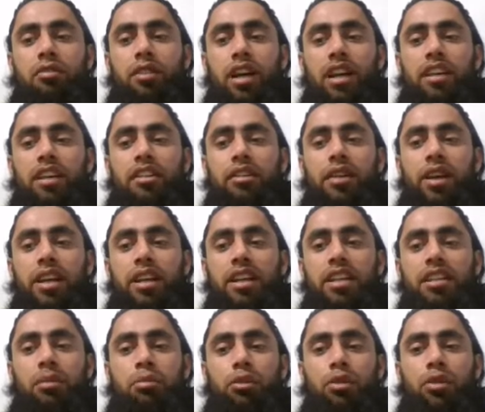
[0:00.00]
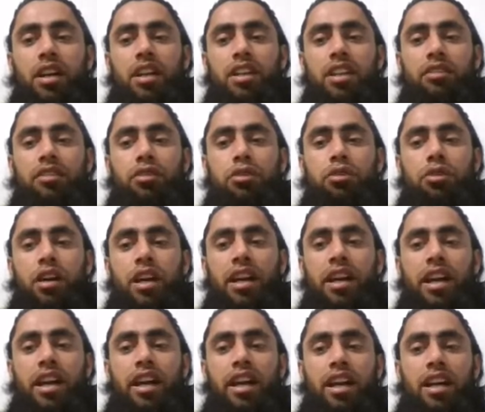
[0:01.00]
while creating the product, if you
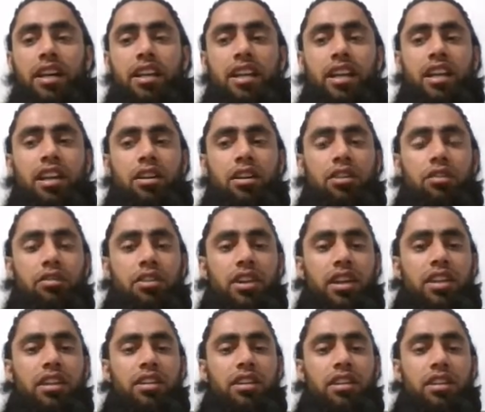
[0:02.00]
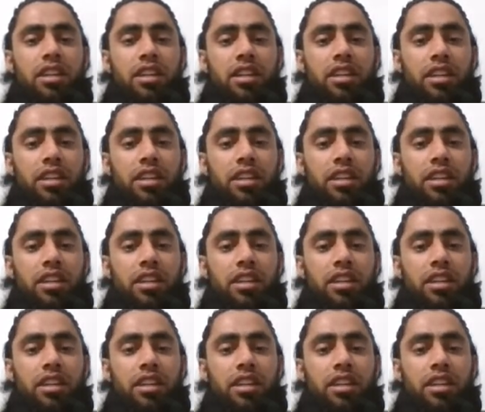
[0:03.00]
are clicking over it,